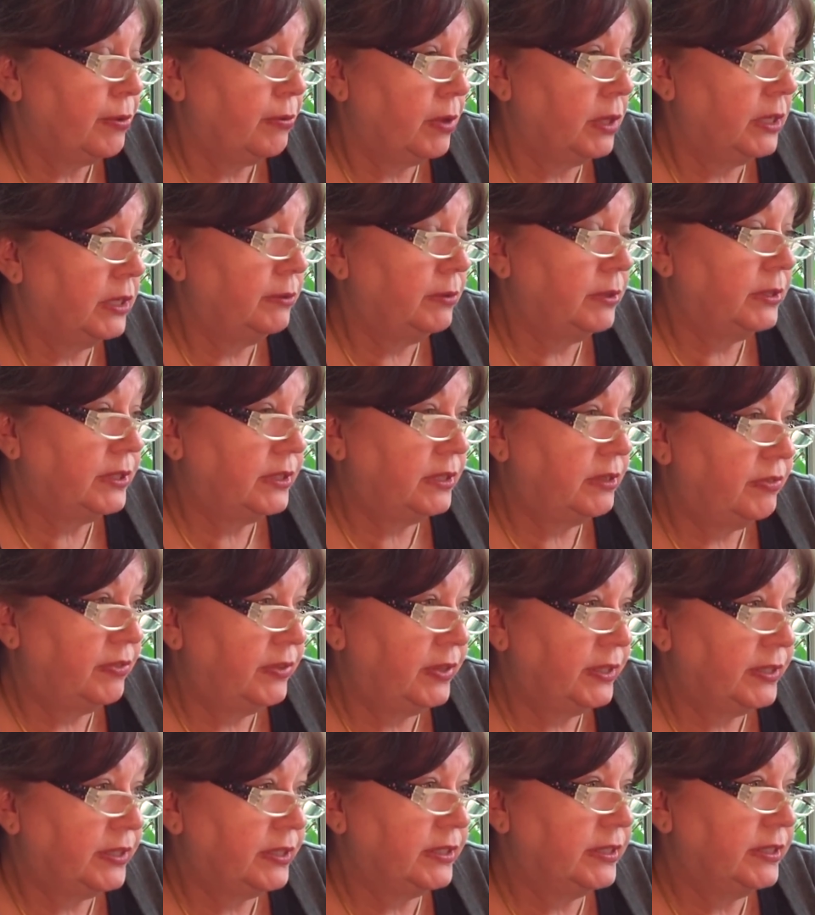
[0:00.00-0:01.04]
Well, he was
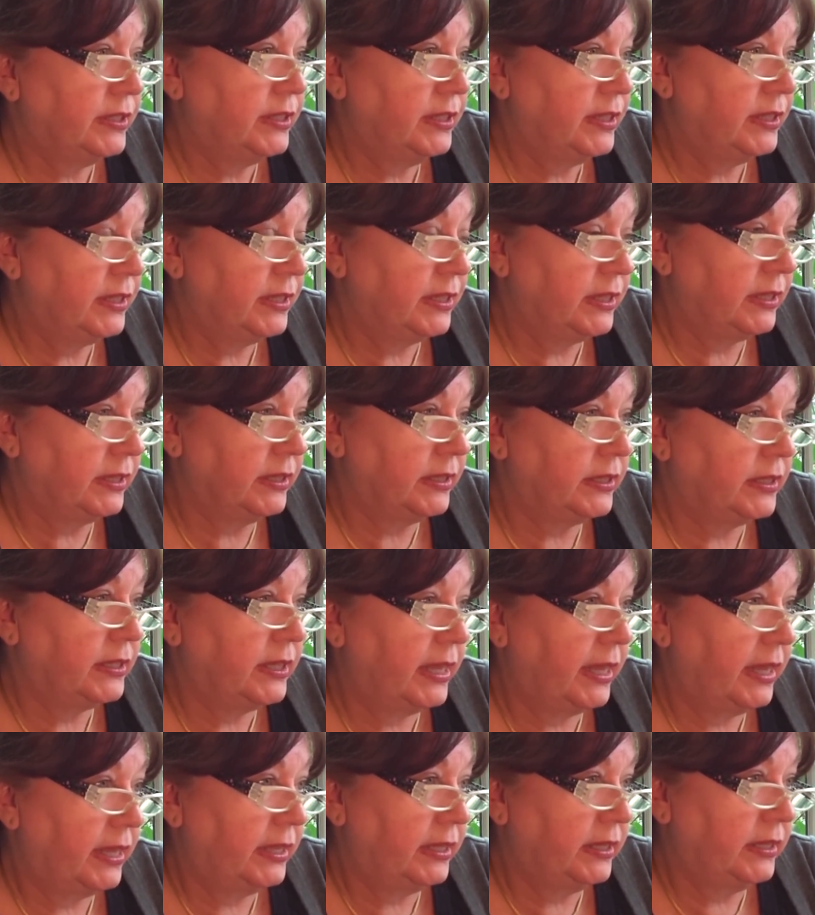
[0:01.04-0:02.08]
defenseless in that
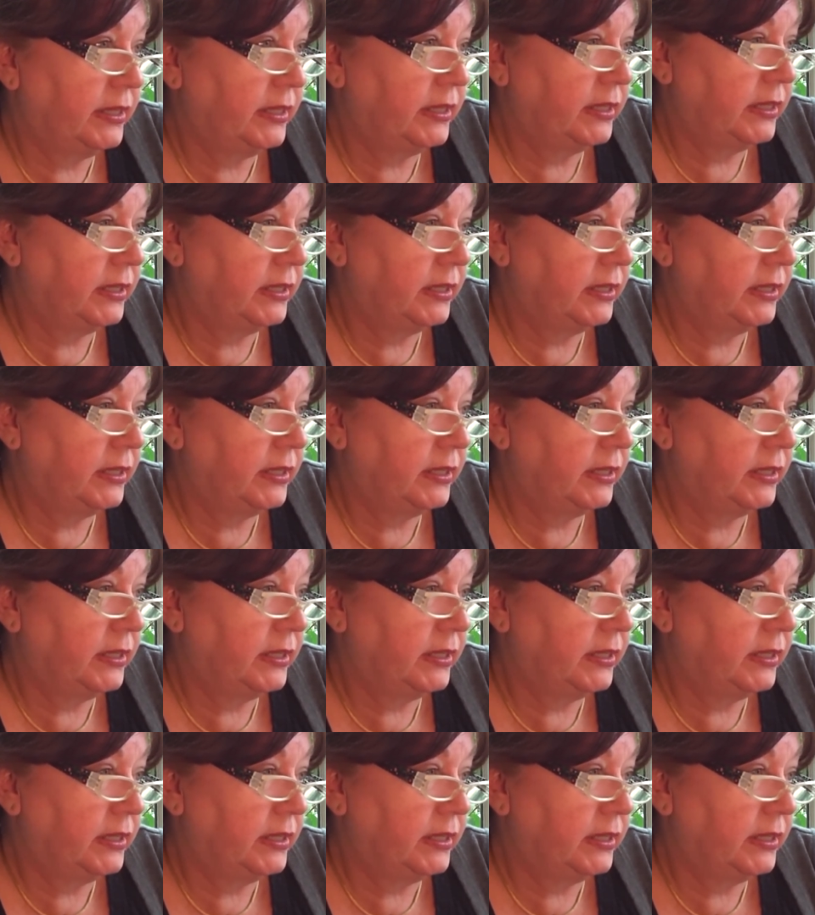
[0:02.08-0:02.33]
Ted,